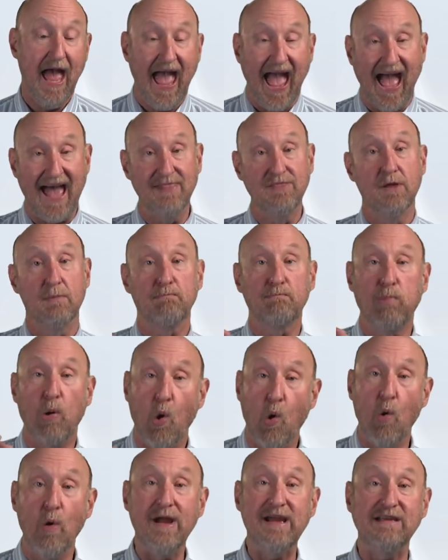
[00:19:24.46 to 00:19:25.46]
and the
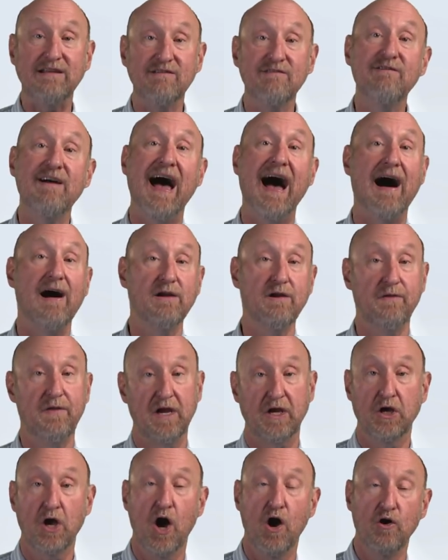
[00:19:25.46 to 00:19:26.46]
point value
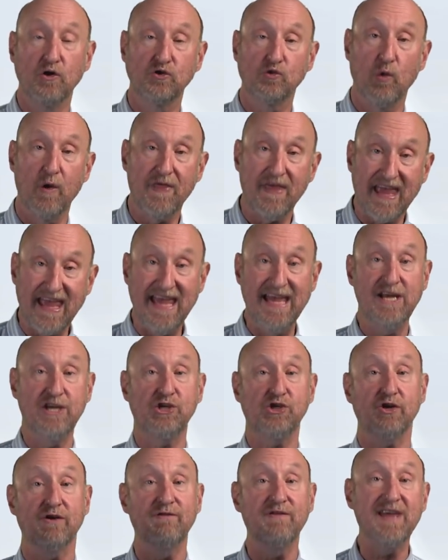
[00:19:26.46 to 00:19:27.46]
that goes with
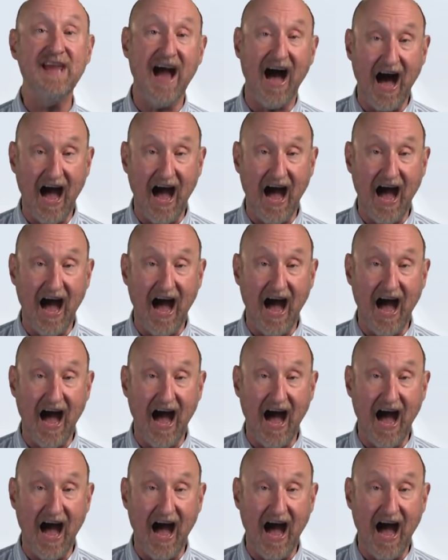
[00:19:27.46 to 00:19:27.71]
each of the